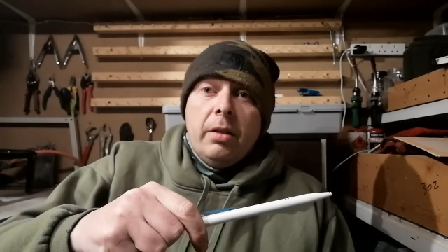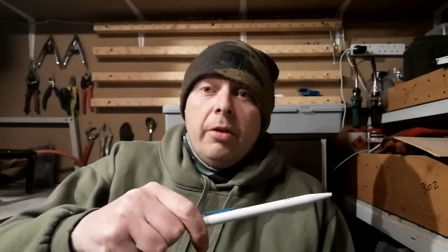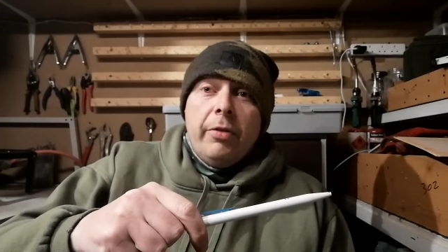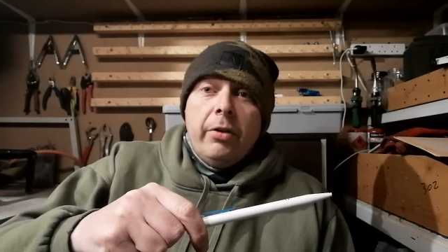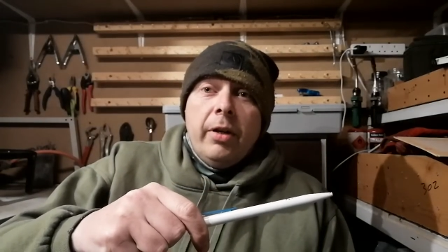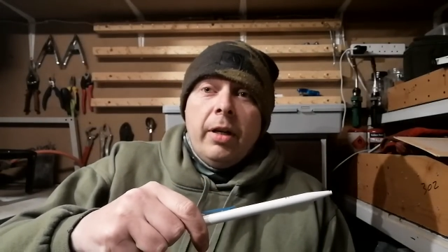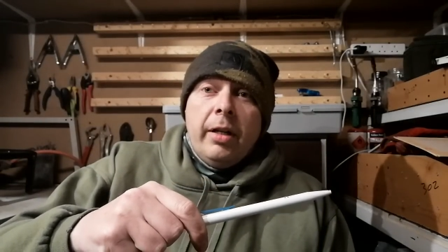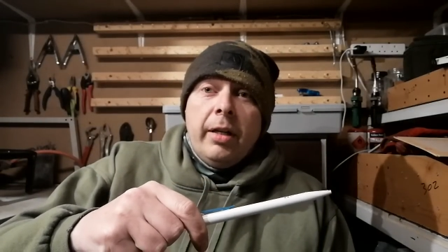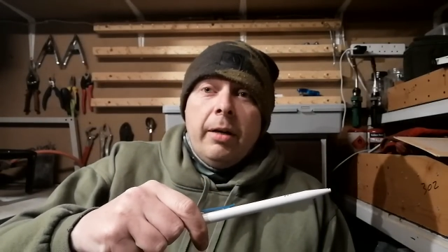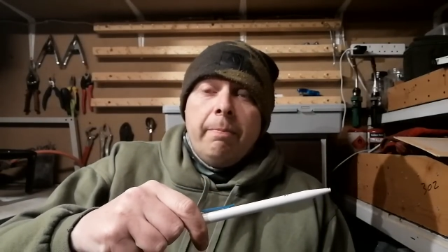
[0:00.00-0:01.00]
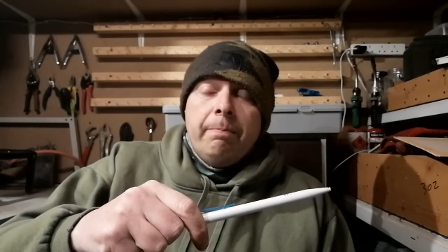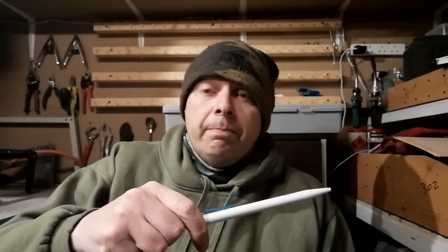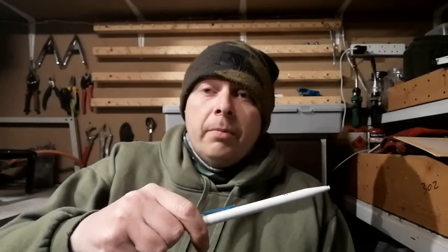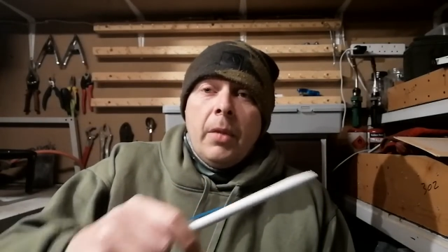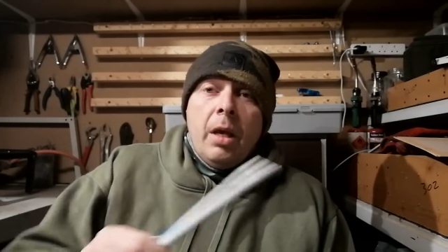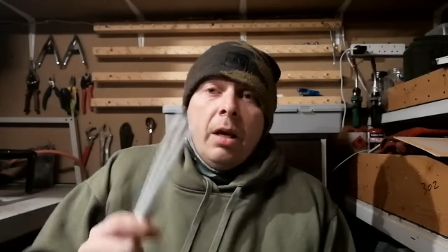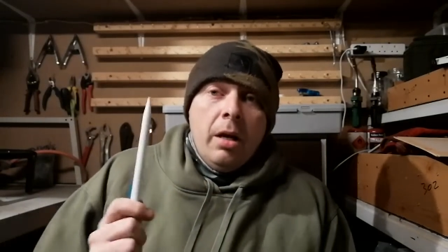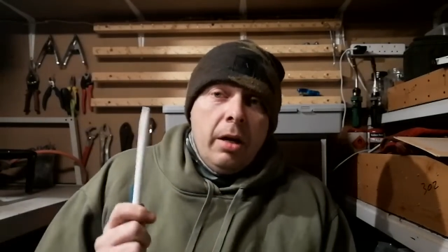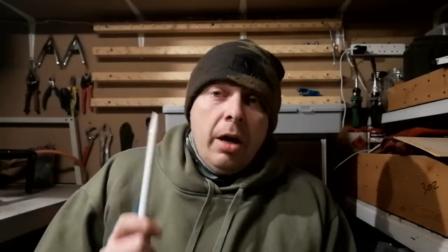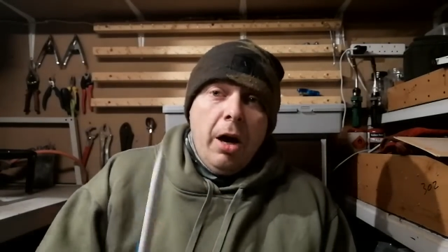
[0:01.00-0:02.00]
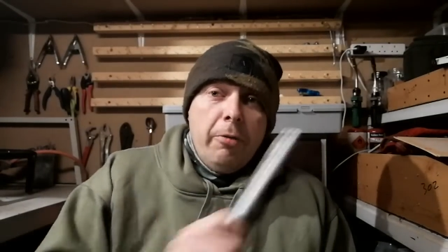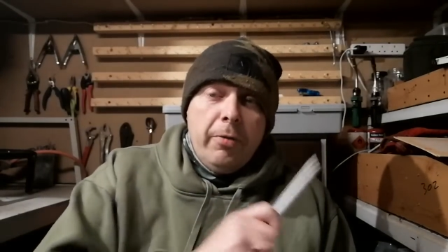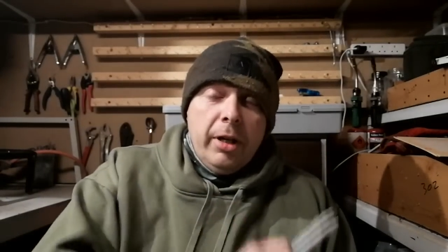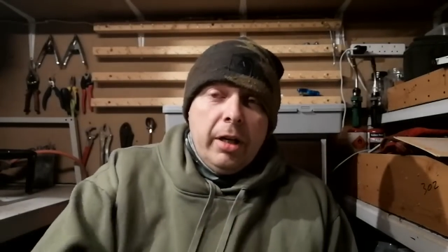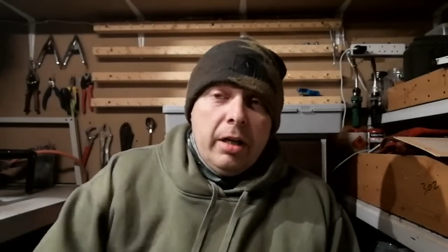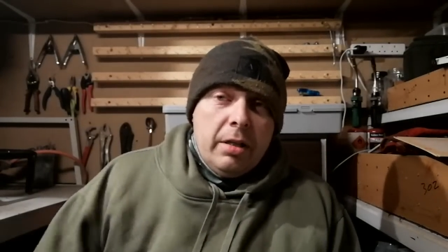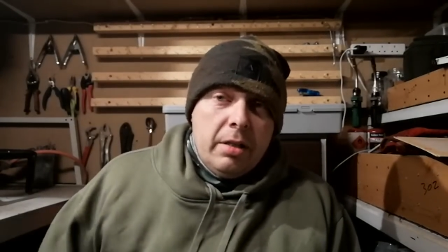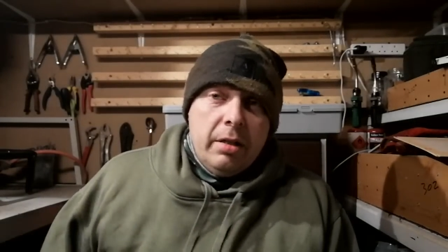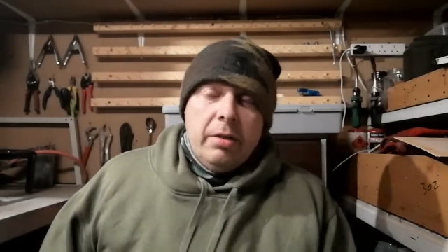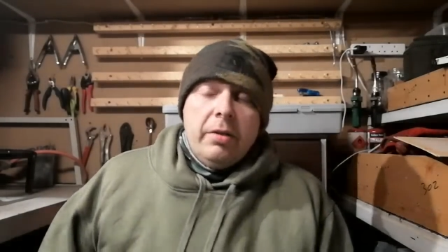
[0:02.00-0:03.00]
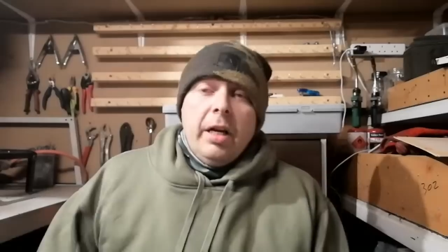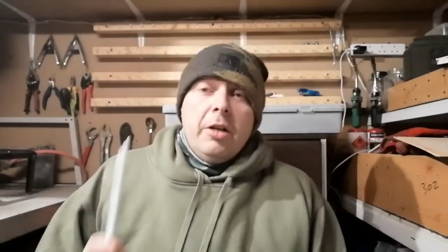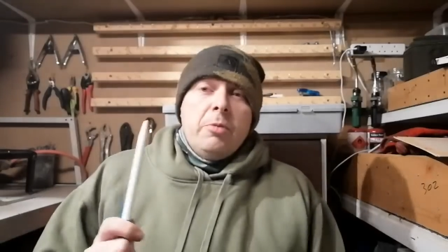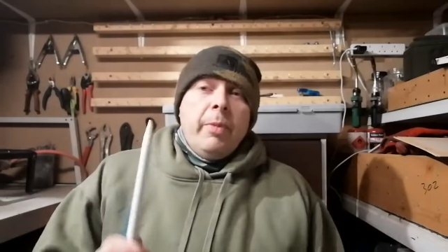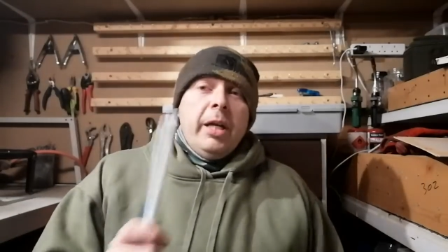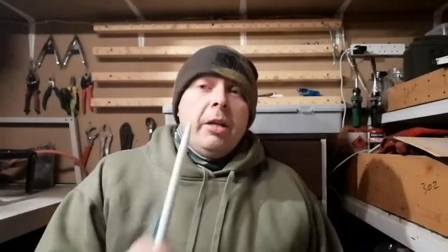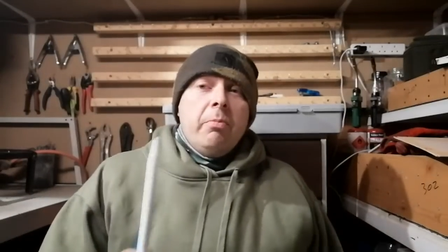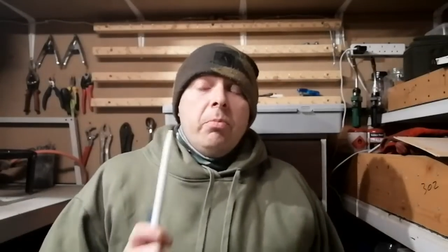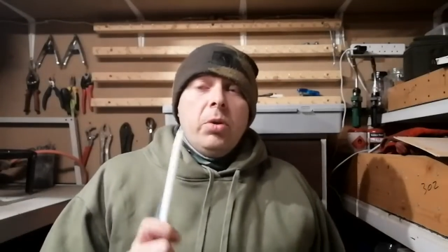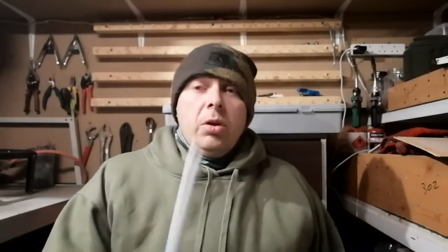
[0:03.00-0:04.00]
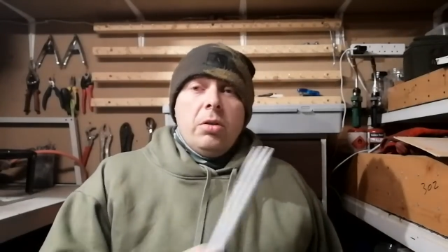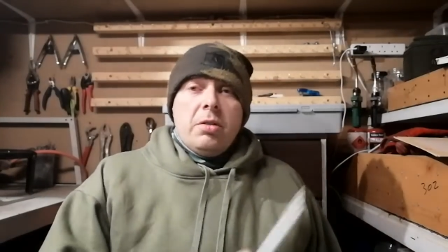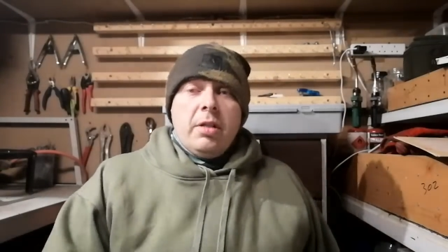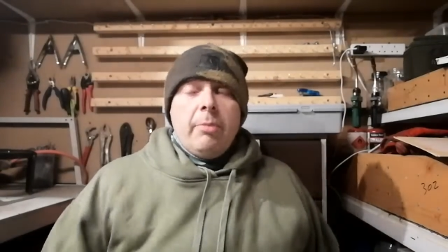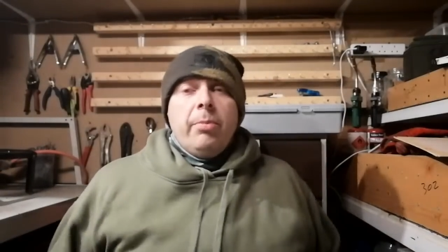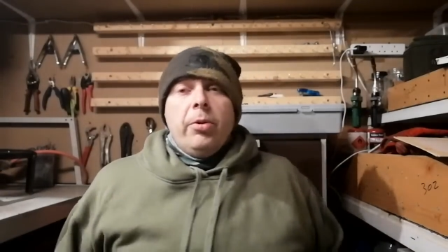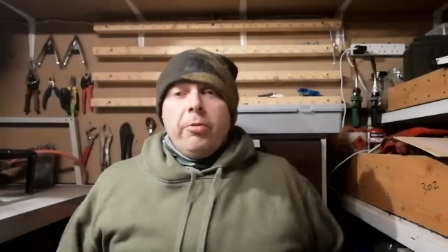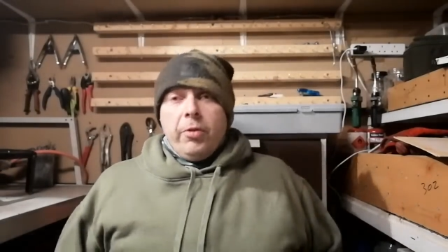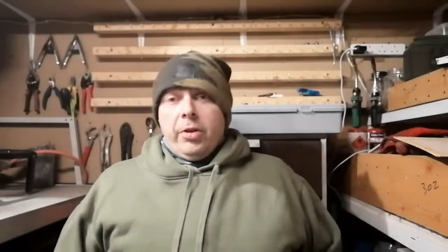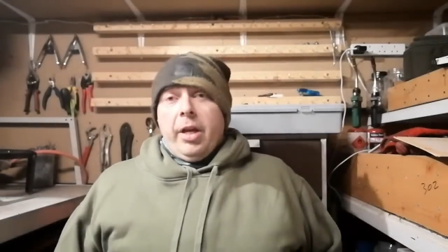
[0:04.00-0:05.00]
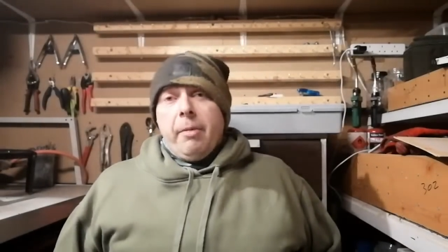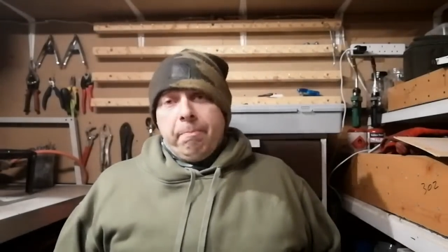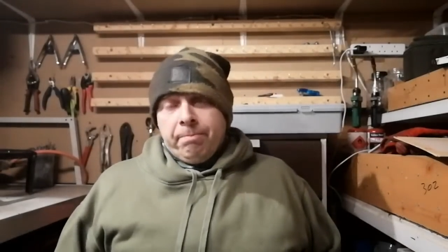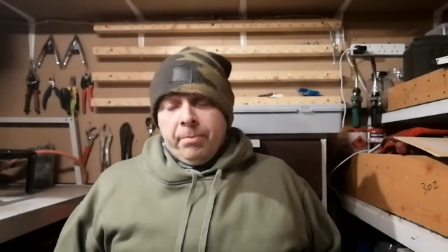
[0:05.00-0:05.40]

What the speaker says: You felt your lead down. Hopefully, guys, that has made it more simple for you